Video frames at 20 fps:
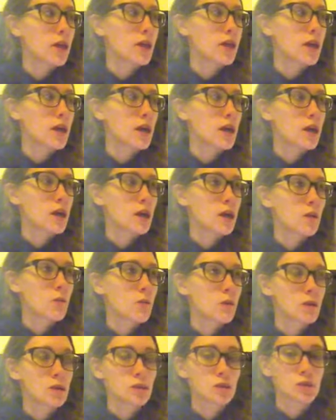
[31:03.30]
They
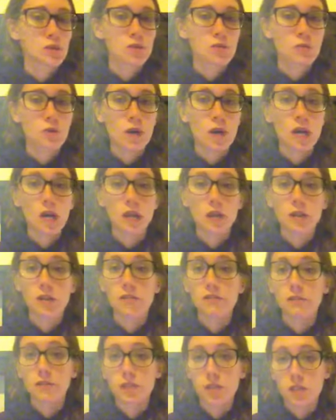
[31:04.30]
went to a
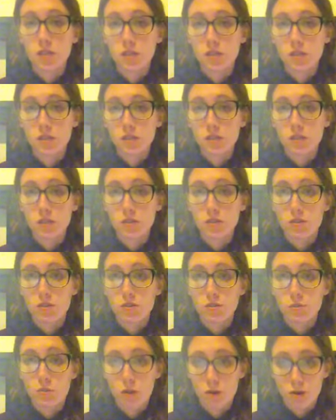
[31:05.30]
lovely
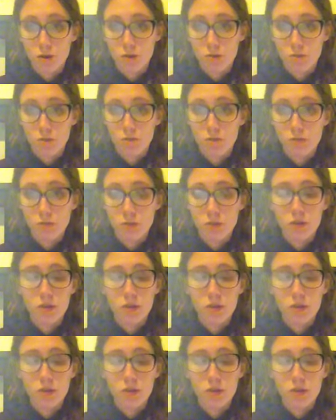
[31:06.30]
new home.